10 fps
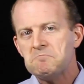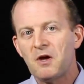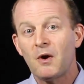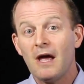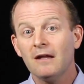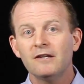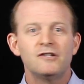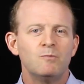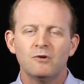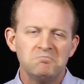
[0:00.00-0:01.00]
they're
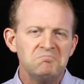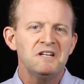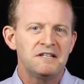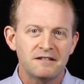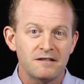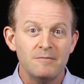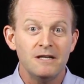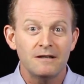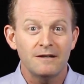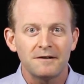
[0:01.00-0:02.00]
eligible. It doesn't
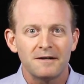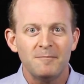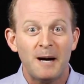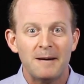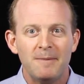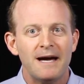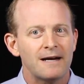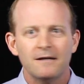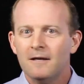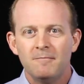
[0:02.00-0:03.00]
mean that they're going to buy
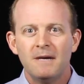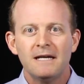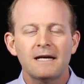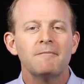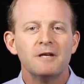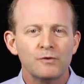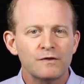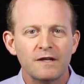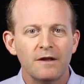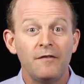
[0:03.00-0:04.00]
back. Many companies will
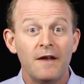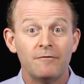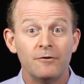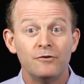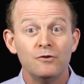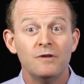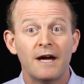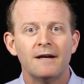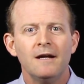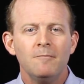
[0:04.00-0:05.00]
say they'll never do
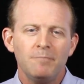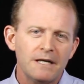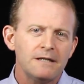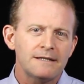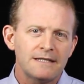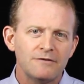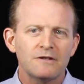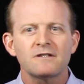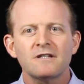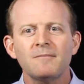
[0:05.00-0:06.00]
that. But it gives
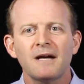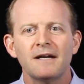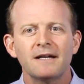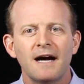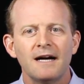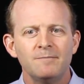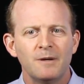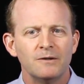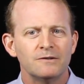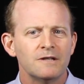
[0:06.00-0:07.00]
us some kind of
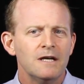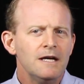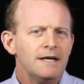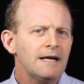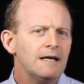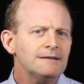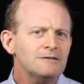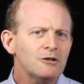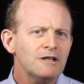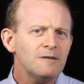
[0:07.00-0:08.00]
guidepost. Now
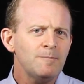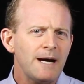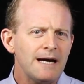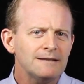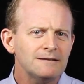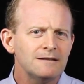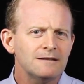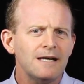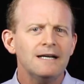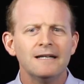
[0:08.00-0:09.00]
let's look at the past in
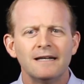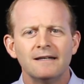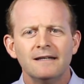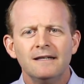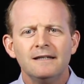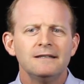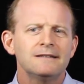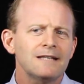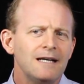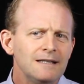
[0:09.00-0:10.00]
Thailand. In
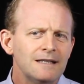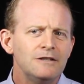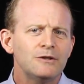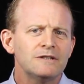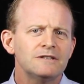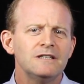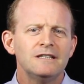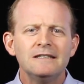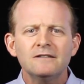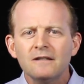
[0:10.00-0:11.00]
Thailand, you can see
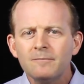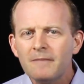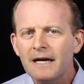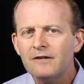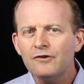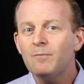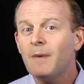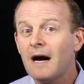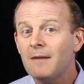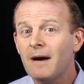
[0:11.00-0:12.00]
these are the major
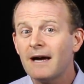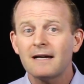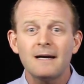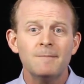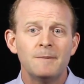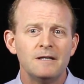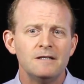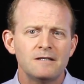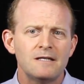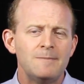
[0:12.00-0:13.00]
buyback
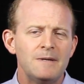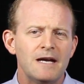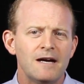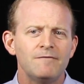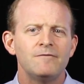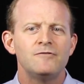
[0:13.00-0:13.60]
companies, CPF,